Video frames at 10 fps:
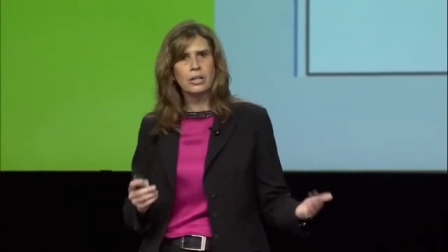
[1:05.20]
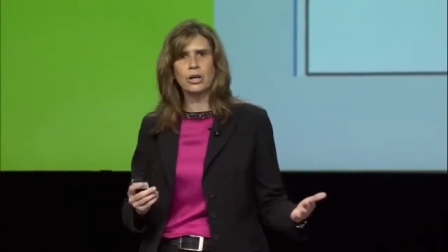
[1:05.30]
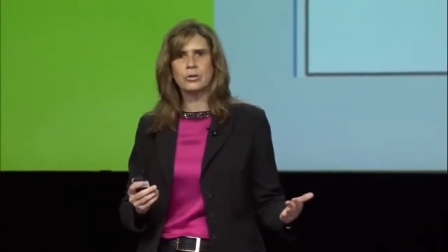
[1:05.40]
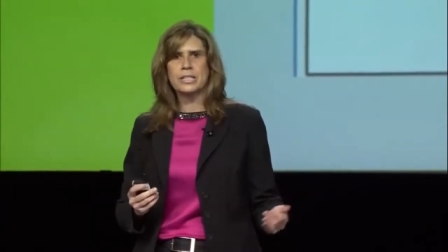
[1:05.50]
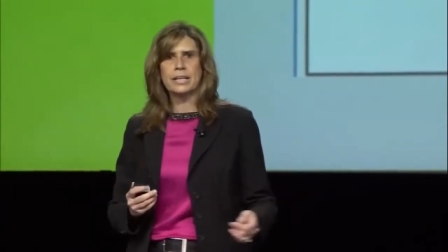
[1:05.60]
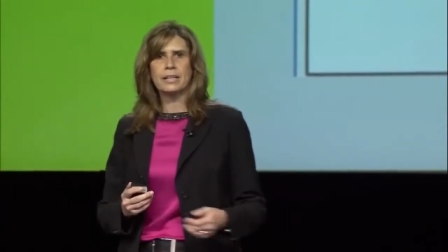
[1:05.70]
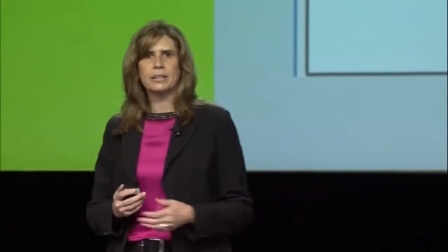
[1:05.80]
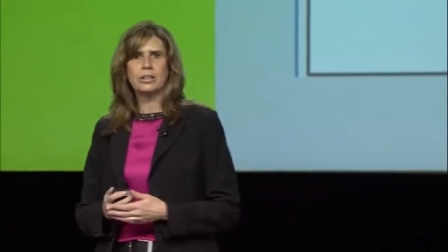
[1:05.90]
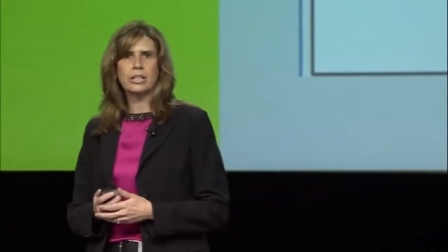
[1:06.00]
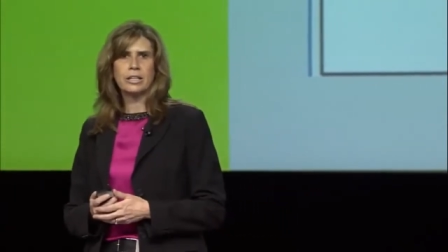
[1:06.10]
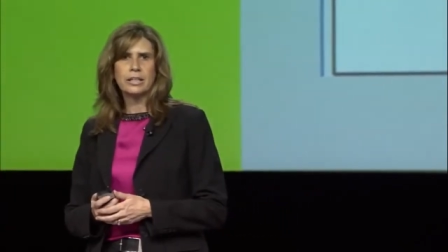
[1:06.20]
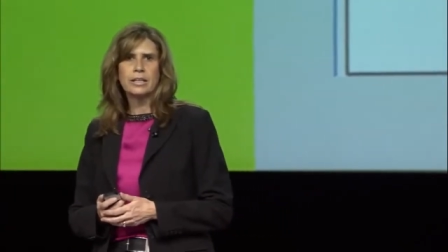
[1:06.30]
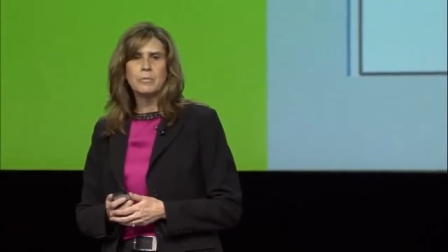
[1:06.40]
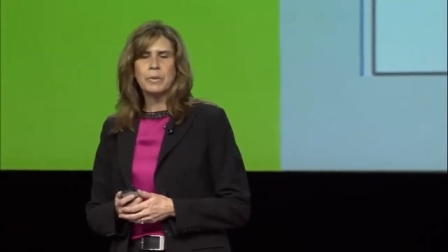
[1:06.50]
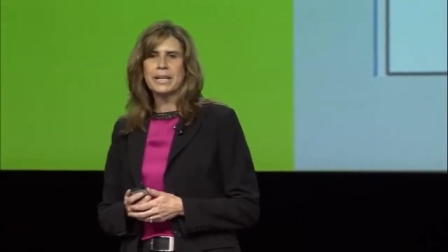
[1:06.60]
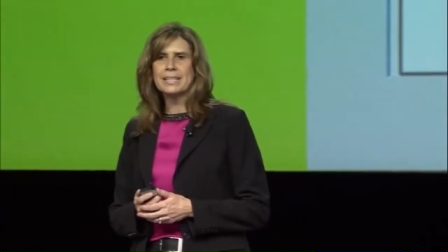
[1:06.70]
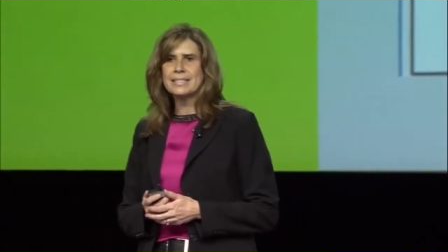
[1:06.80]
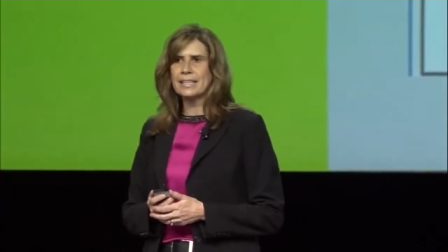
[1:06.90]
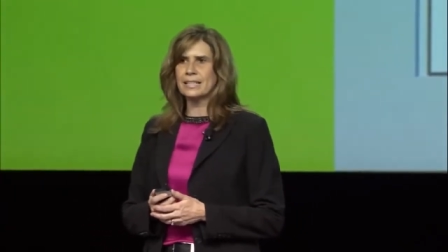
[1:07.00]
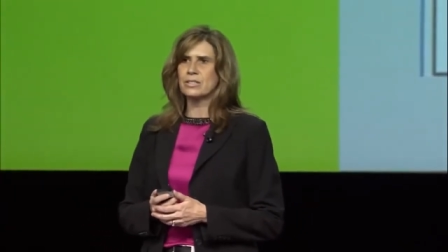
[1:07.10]
Go take a look
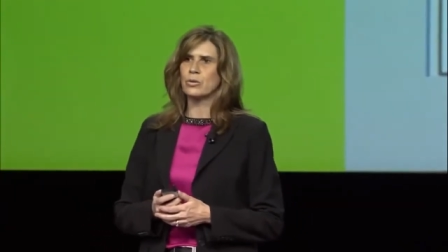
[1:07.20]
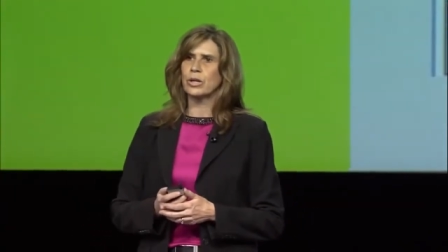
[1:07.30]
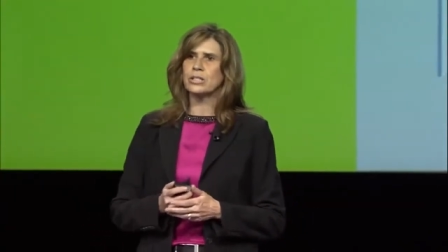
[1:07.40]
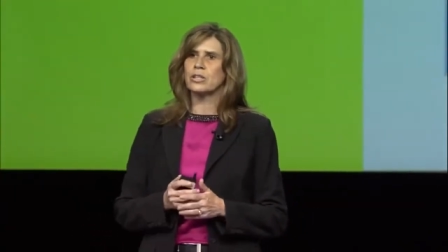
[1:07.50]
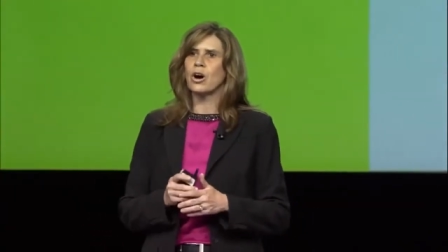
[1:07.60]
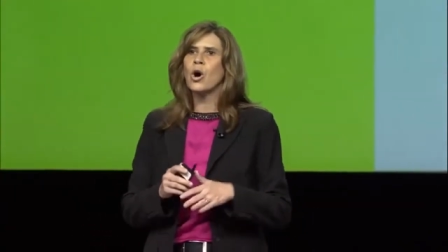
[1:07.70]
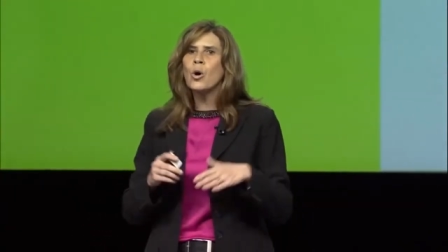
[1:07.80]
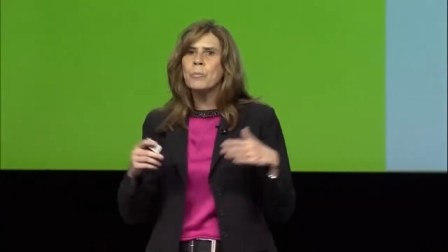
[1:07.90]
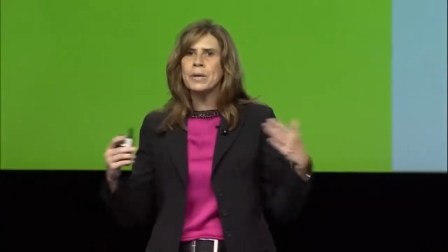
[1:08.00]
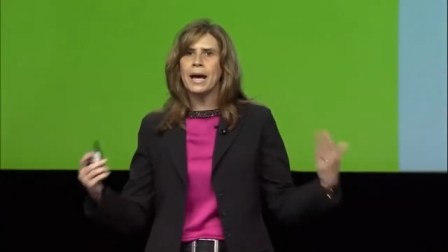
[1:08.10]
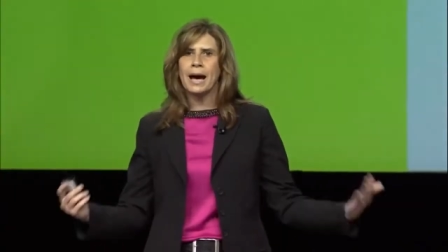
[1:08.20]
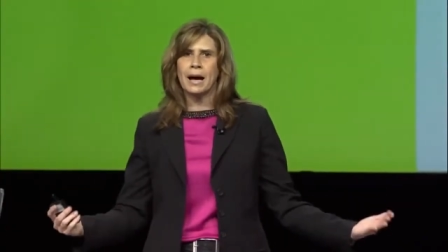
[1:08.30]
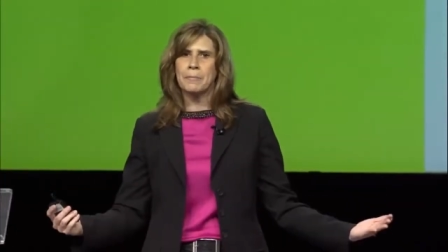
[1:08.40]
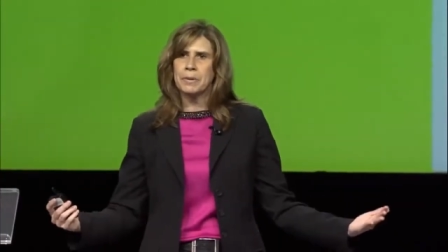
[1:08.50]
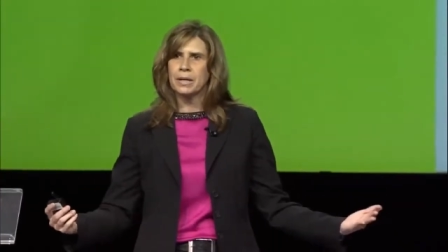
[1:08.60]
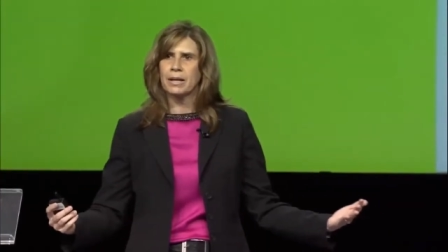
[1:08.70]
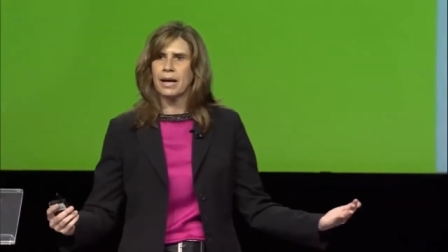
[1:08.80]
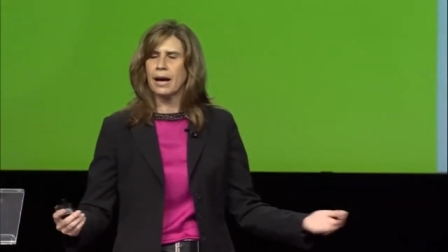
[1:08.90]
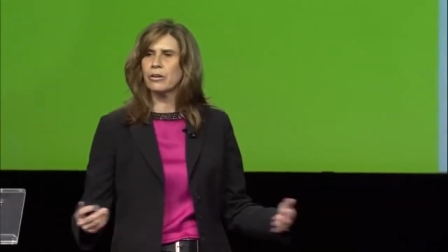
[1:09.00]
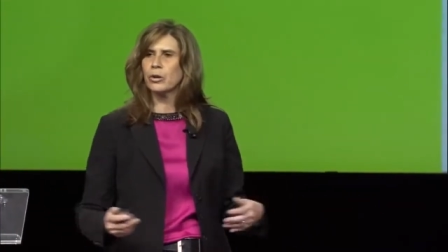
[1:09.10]
because it's going to open up
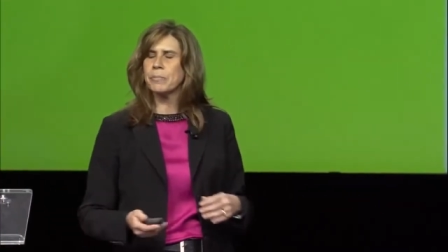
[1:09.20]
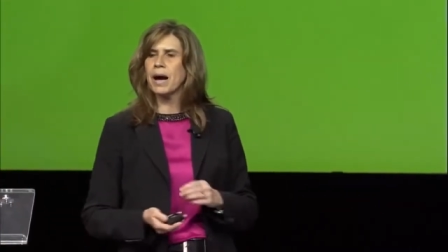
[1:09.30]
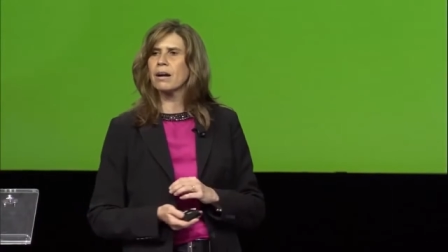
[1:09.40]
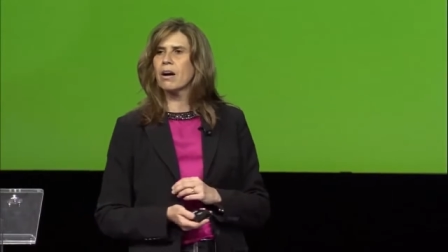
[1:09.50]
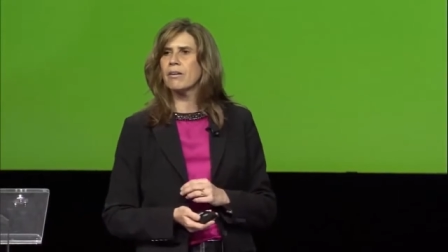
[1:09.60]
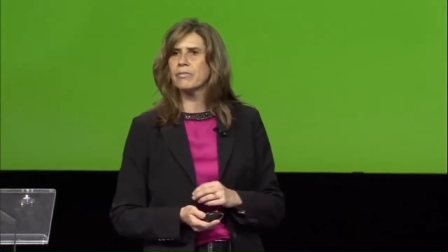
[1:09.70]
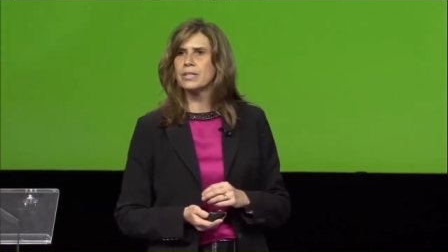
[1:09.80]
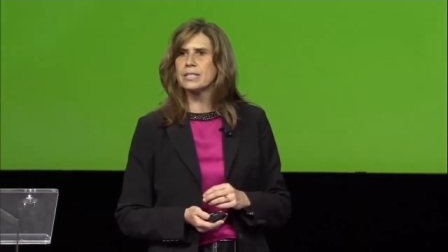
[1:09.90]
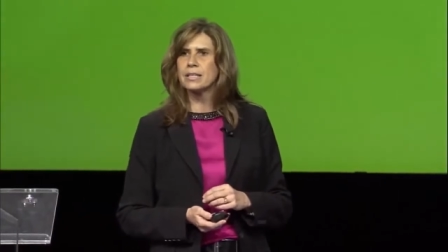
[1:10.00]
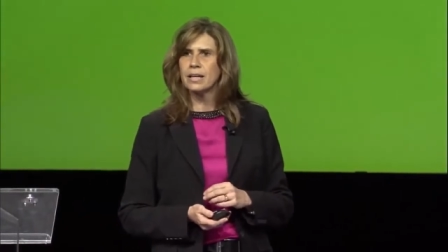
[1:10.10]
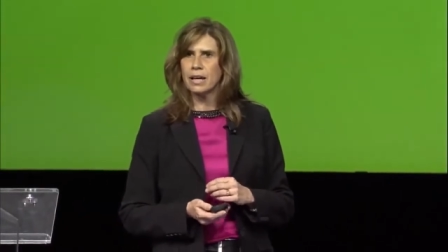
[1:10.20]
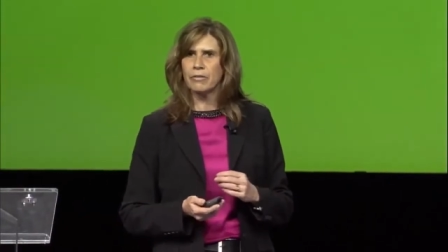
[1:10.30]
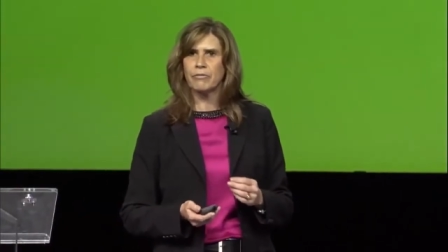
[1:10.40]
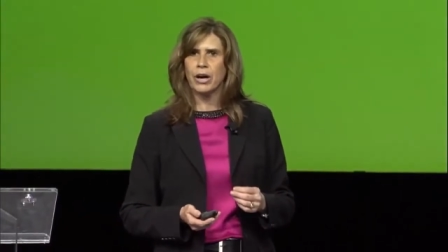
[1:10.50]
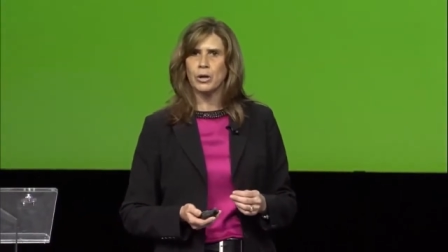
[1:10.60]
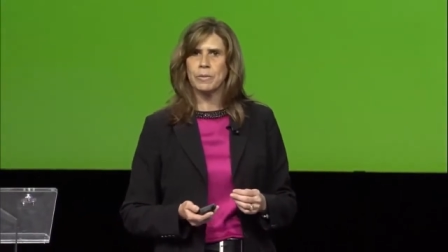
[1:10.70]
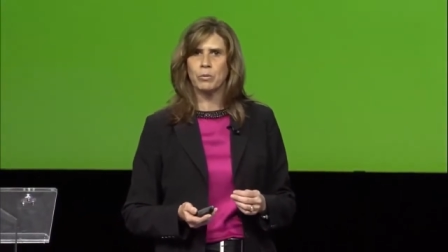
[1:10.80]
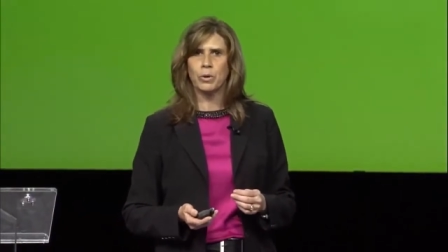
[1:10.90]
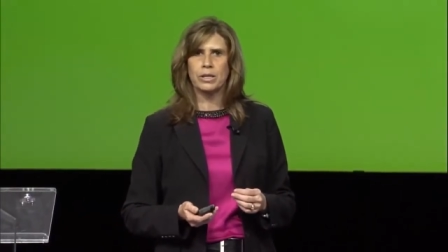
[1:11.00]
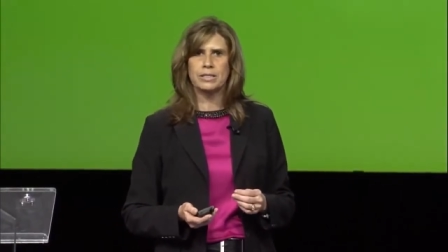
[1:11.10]
how your back office
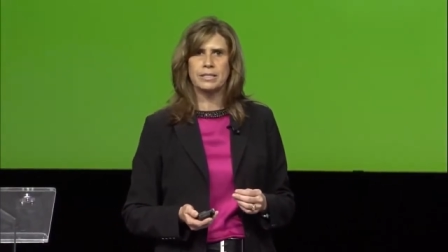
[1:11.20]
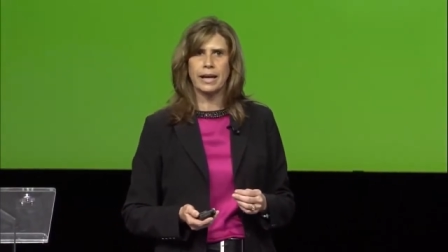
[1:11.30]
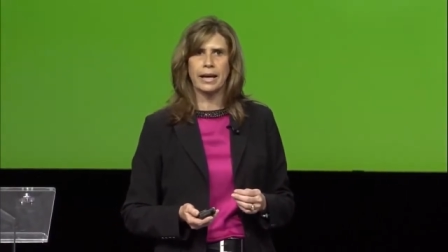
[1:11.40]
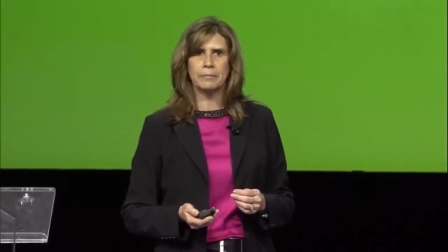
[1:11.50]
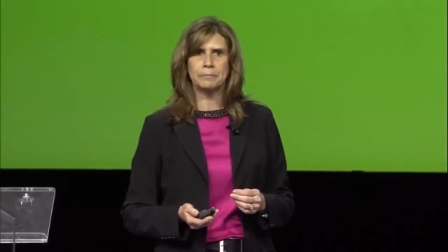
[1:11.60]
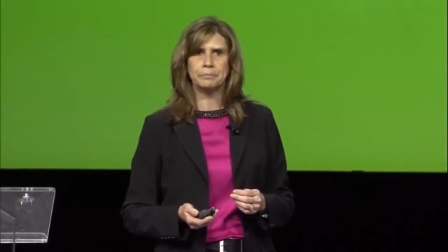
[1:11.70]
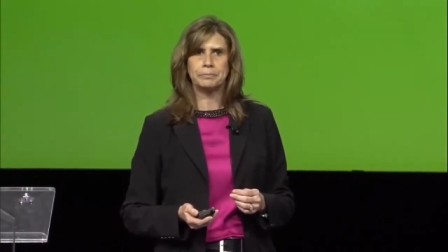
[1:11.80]
environment works today.